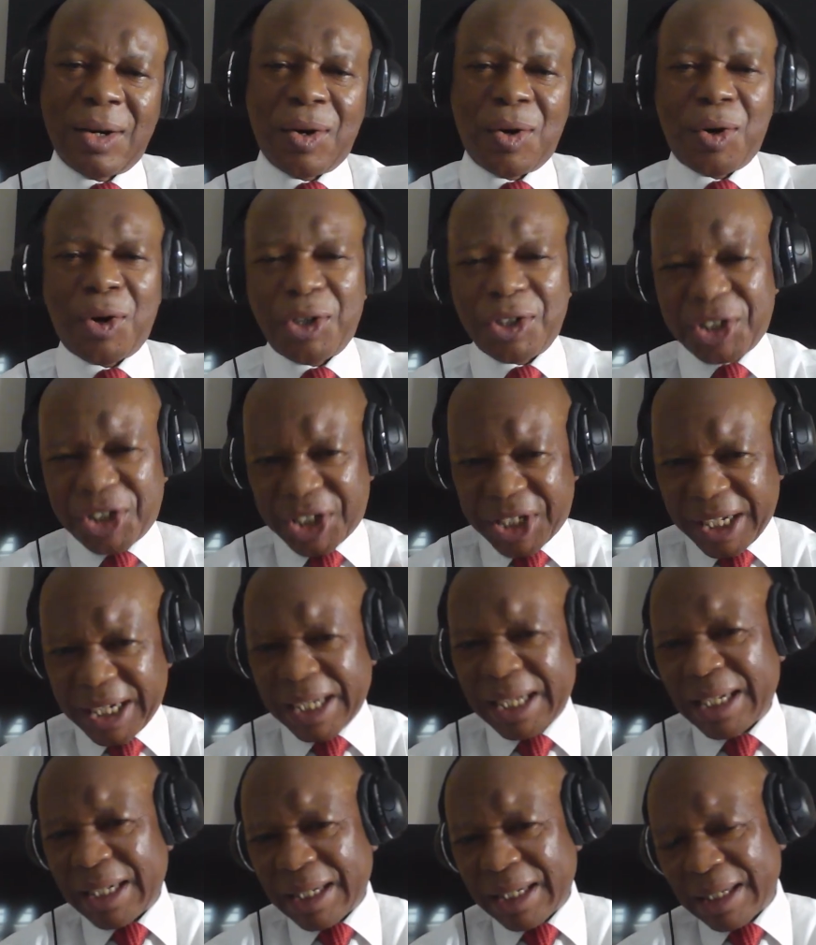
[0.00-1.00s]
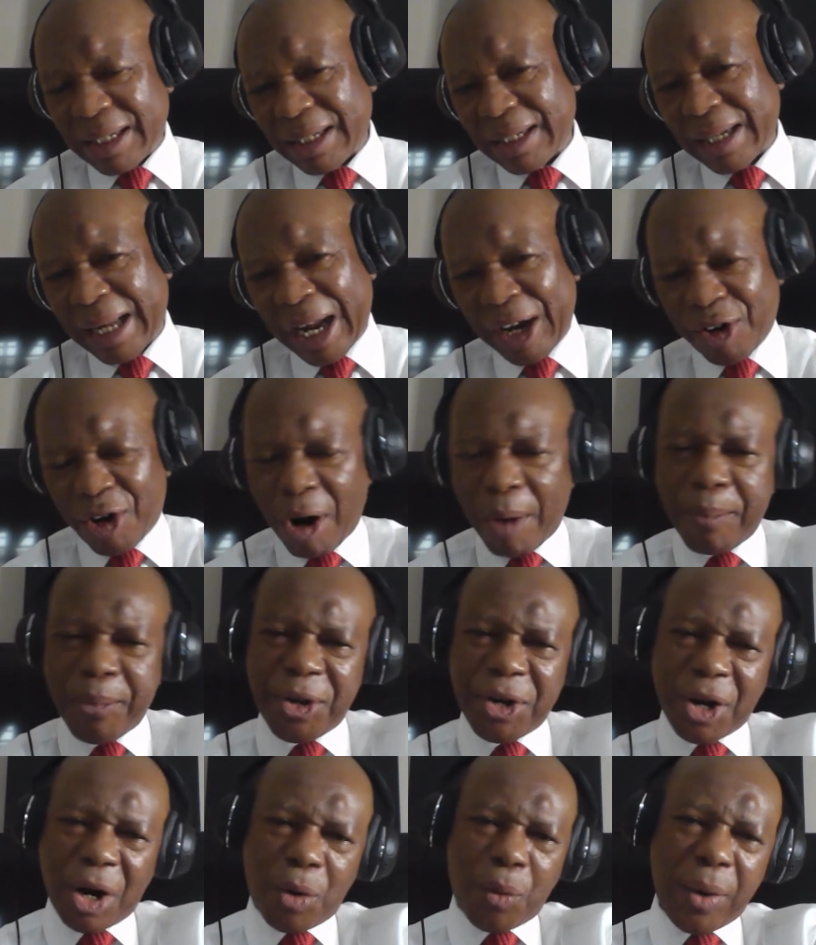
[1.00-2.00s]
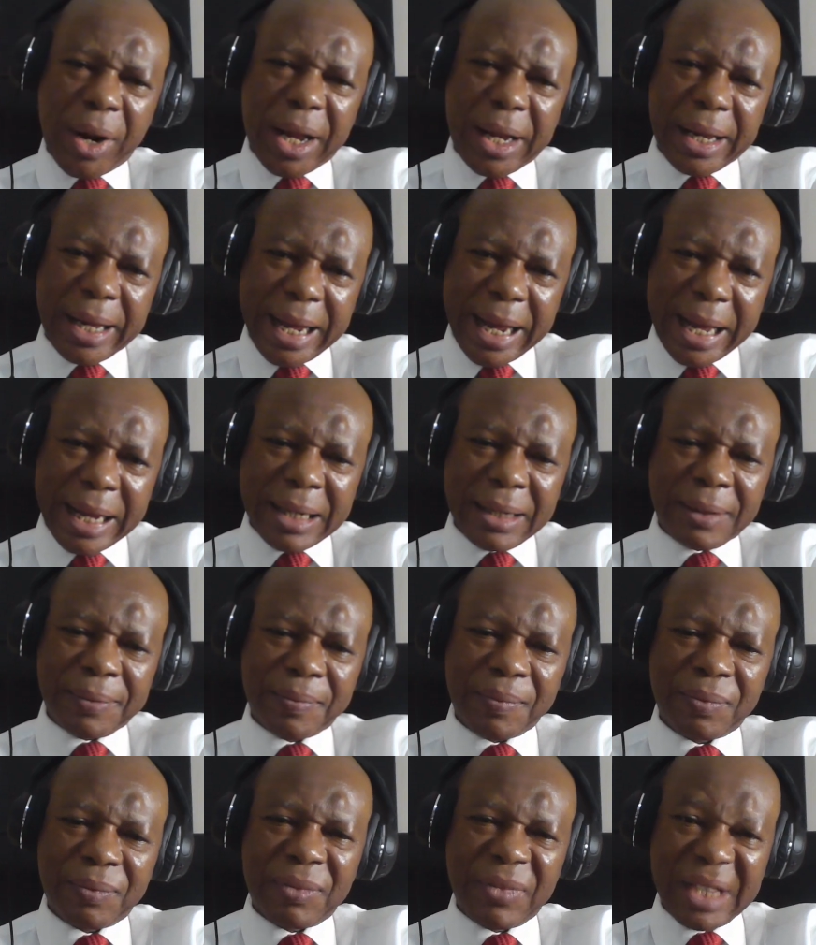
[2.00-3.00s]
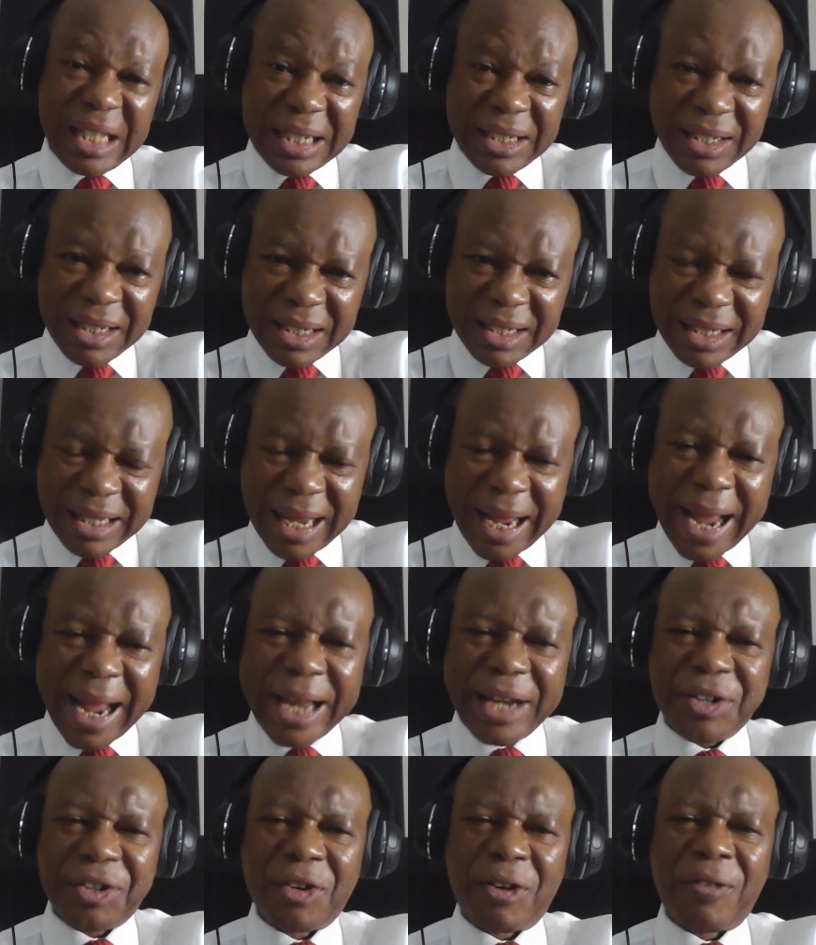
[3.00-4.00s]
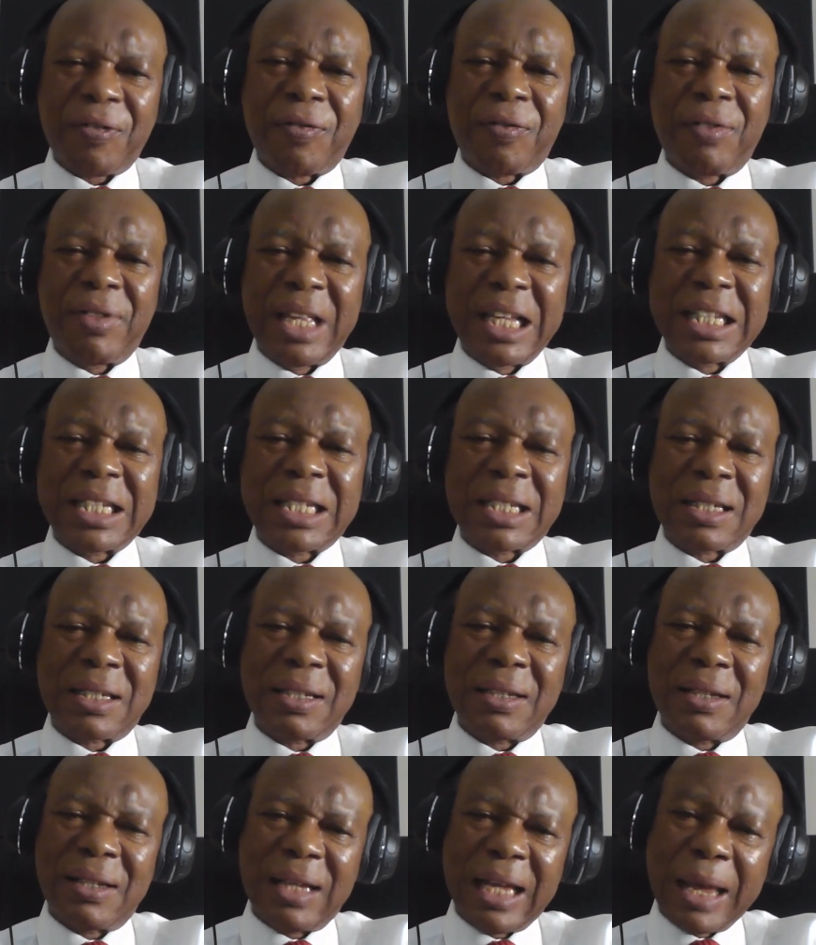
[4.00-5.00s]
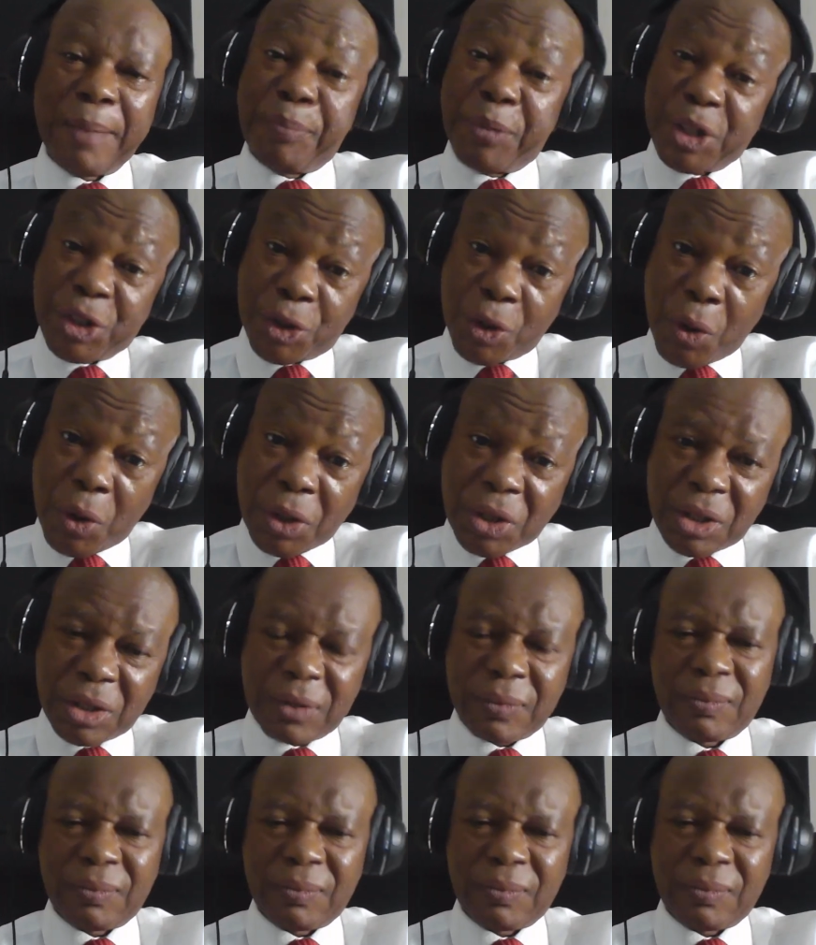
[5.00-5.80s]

Until I come your way again, this is the end of this episode.